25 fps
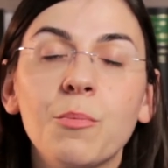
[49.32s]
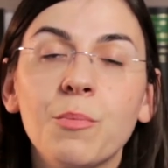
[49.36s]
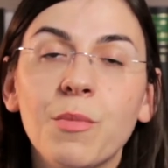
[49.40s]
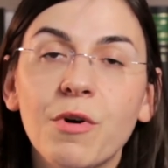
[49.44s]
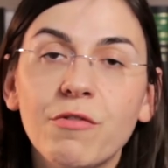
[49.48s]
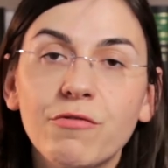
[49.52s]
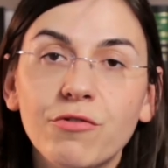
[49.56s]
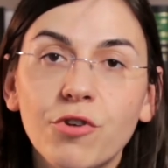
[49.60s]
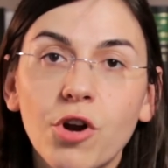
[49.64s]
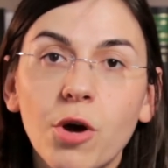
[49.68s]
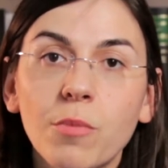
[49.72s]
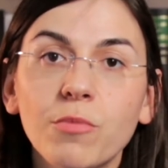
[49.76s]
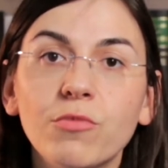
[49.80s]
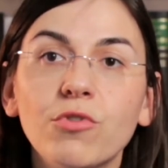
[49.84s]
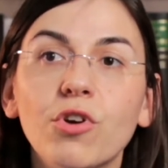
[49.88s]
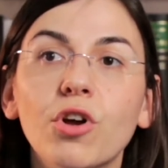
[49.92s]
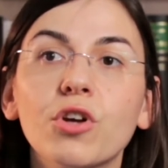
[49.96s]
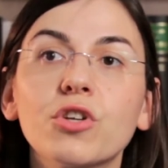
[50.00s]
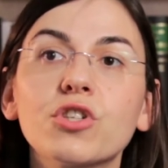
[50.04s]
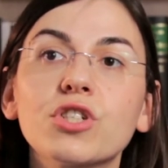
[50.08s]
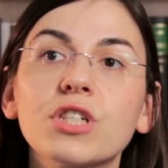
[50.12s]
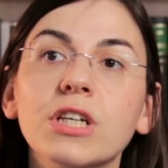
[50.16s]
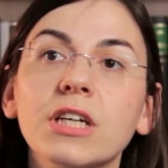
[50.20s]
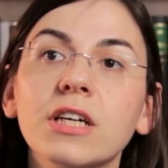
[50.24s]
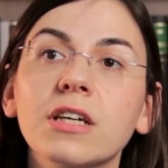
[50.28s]
from
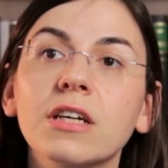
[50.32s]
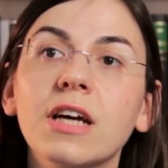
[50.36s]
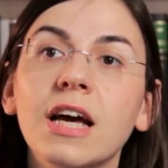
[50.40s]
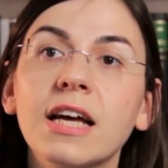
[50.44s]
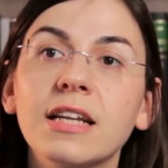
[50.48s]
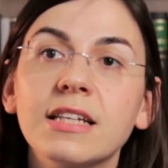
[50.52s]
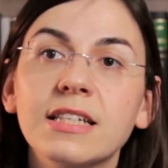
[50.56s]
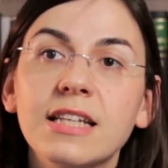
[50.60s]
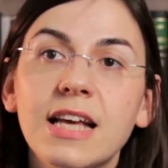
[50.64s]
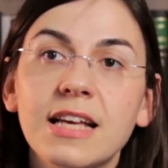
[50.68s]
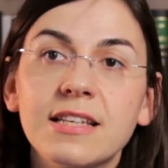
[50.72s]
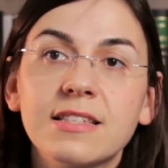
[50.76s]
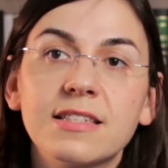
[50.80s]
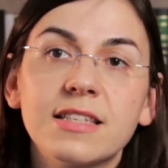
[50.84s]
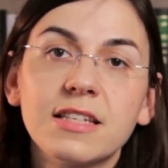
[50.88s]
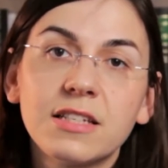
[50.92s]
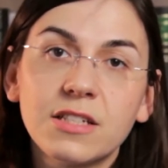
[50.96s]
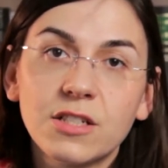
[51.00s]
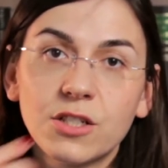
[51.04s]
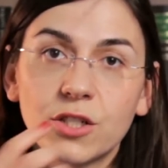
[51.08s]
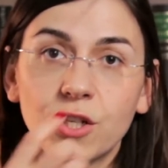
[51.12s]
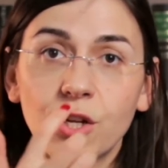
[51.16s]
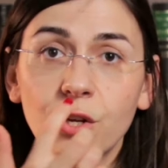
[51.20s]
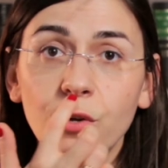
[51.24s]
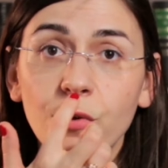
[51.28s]
Russia and
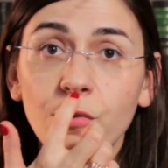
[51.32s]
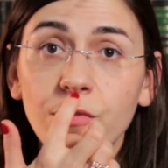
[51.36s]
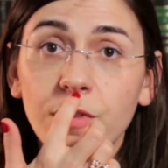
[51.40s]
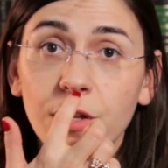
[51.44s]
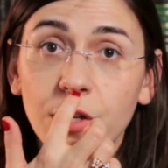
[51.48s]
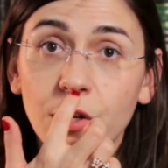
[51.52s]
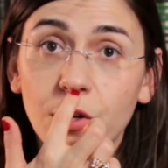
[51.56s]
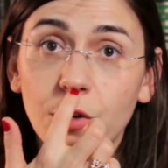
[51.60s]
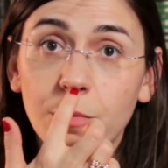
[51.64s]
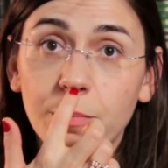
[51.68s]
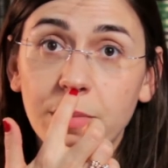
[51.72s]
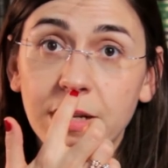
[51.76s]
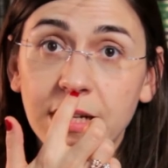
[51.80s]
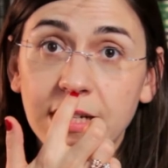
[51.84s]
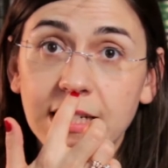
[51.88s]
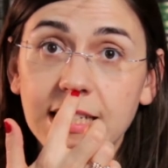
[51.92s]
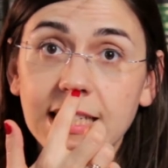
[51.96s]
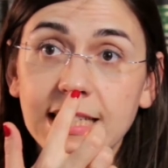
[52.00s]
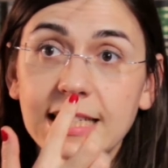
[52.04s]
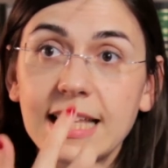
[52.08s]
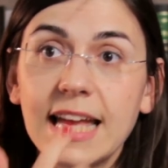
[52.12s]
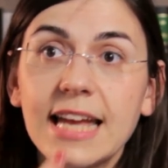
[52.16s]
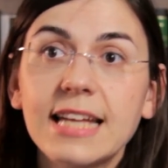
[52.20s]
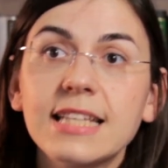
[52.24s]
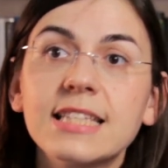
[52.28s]
destined to the European
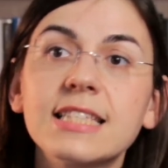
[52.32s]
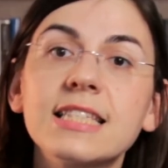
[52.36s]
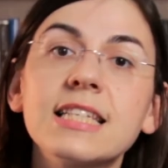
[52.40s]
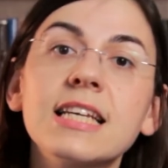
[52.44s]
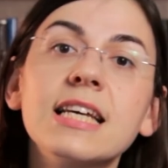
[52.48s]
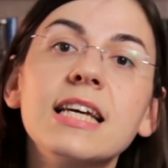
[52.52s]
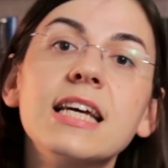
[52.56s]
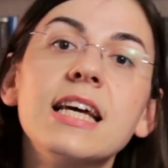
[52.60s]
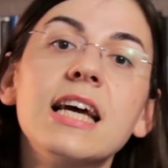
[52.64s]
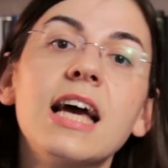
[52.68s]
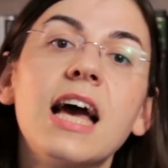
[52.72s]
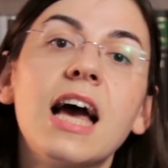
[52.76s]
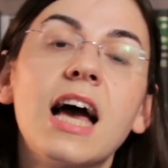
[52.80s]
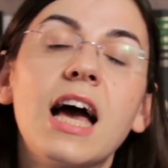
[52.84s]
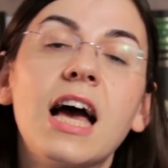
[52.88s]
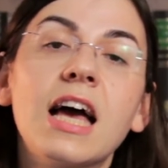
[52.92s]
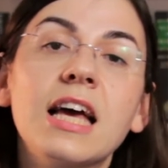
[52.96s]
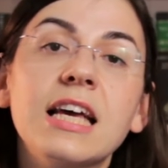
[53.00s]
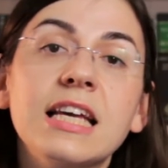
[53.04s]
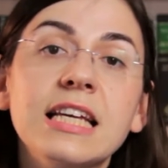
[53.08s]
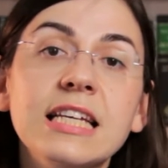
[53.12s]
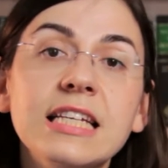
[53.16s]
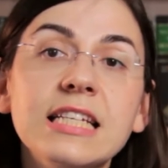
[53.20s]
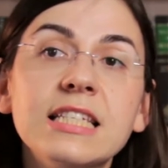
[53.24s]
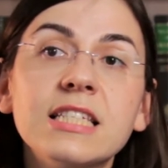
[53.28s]
states,
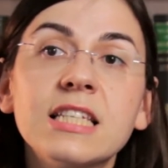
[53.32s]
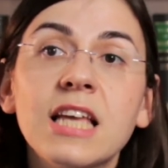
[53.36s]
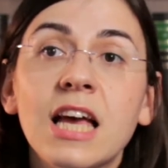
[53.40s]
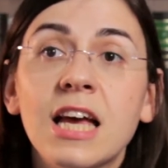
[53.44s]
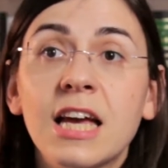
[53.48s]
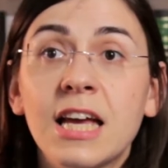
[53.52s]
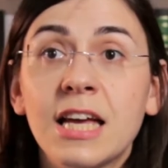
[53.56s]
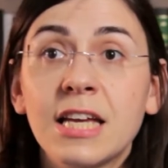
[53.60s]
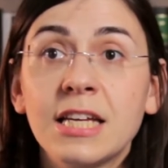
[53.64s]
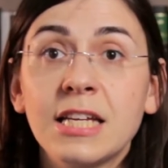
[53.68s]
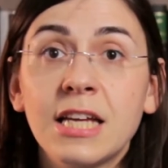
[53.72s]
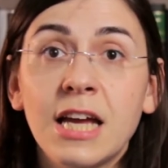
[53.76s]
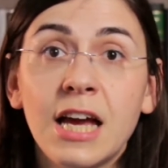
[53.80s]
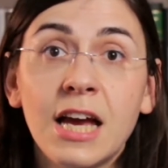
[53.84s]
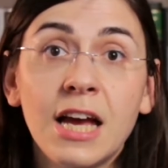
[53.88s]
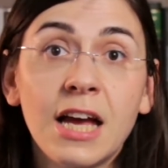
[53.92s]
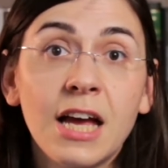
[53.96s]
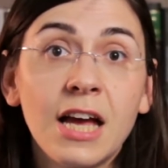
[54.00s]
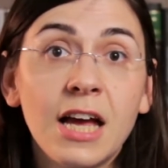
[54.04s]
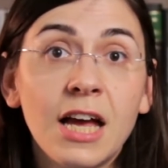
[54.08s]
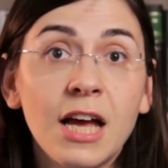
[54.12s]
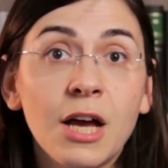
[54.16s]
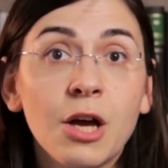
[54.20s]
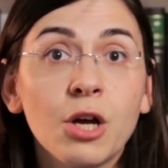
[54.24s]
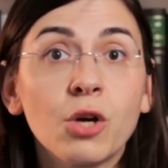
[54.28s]
is
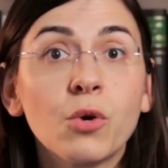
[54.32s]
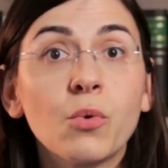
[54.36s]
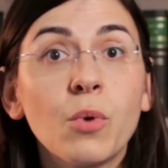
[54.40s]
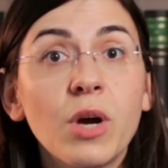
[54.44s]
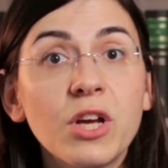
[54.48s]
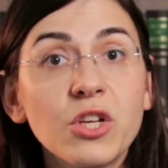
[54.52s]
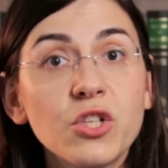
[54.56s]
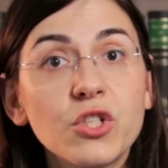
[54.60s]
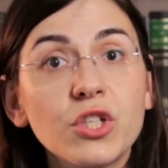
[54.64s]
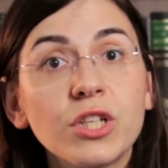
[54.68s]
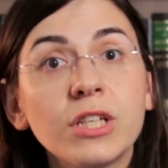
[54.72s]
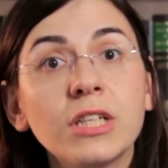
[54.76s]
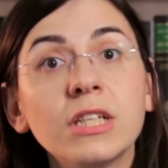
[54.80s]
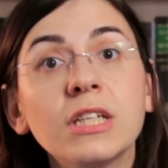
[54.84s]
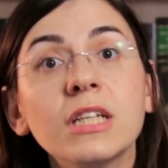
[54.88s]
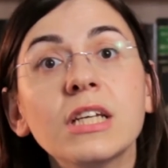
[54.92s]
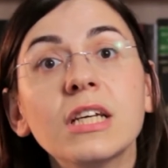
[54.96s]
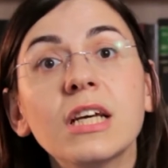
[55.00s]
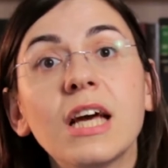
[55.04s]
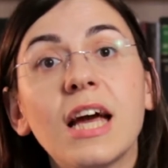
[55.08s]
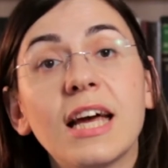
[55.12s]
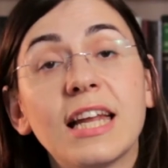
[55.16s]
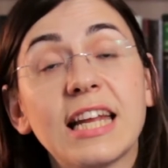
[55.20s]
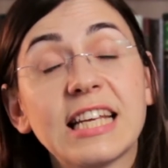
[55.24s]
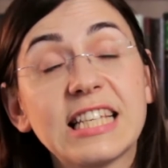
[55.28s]
an
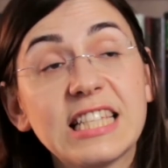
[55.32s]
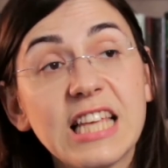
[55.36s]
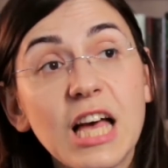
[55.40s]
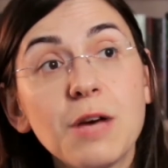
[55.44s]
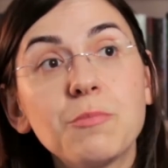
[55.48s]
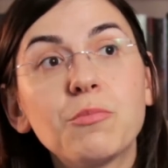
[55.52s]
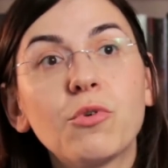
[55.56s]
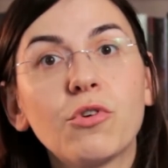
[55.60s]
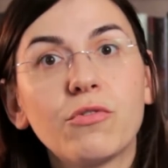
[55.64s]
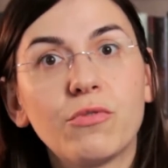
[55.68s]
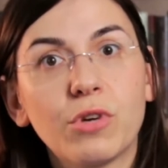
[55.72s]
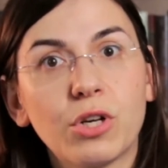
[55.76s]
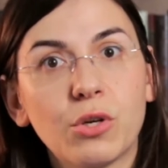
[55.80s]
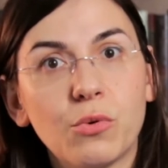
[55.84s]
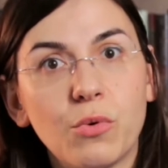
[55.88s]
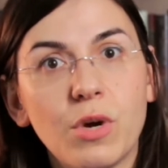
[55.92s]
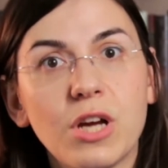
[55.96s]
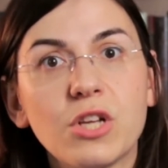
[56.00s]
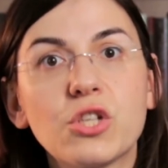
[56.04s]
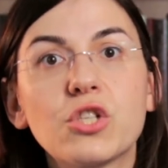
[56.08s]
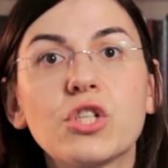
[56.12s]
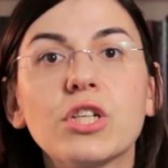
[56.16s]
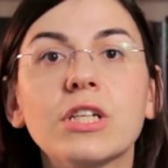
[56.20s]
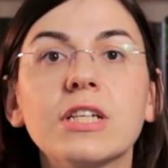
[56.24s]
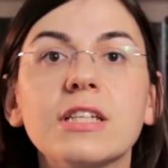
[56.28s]
example of a
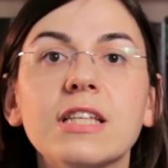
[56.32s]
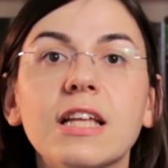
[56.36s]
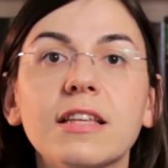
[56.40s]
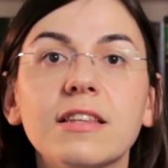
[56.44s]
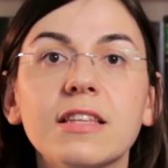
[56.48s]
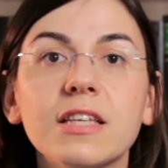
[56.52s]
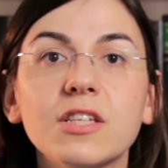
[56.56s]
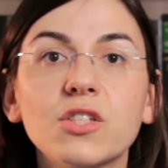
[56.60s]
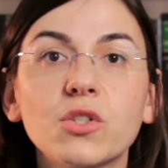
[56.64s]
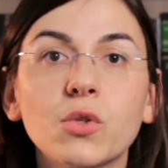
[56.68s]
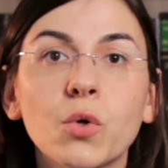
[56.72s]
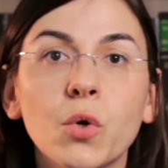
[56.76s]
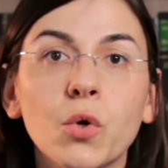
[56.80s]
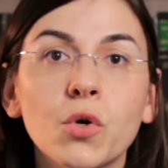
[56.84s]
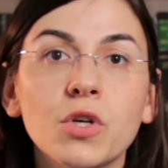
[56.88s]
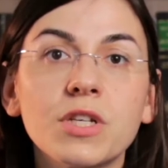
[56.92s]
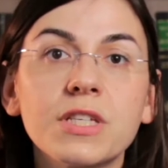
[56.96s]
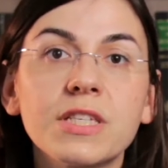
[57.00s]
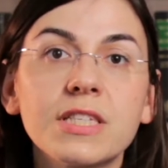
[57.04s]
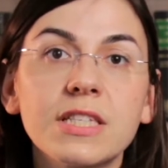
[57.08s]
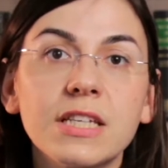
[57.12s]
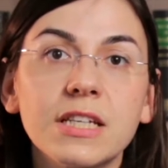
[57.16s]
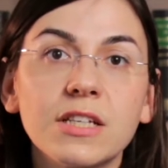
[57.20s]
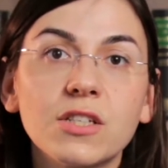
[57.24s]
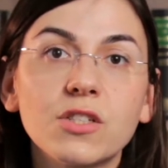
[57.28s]
question that this course
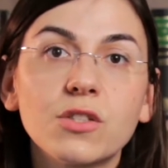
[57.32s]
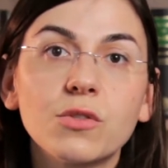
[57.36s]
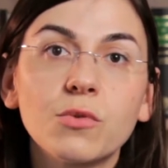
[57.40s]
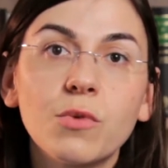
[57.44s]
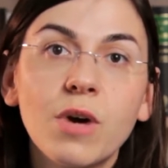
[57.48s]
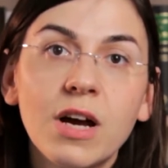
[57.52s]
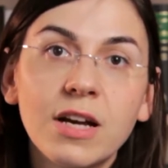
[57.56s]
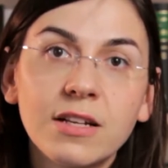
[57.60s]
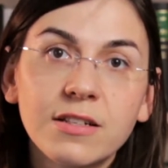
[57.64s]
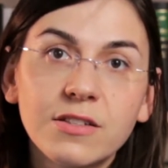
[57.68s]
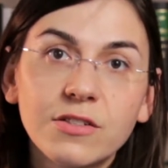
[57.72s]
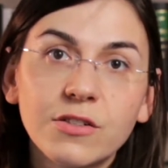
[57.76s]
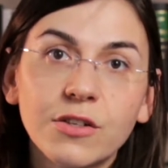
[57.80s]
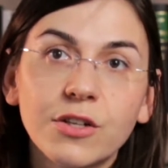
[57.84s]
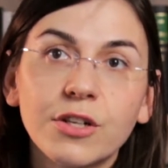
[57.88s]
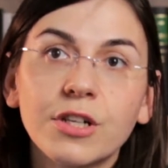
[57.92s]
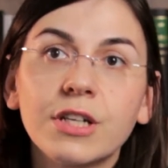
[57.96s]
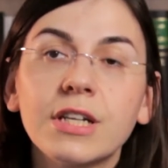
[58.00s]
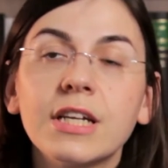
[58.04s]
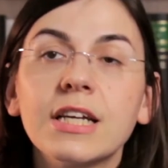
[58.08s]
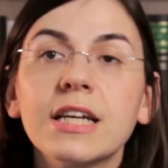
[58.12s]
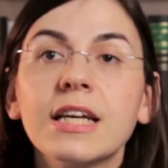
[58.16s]
seeks to answer.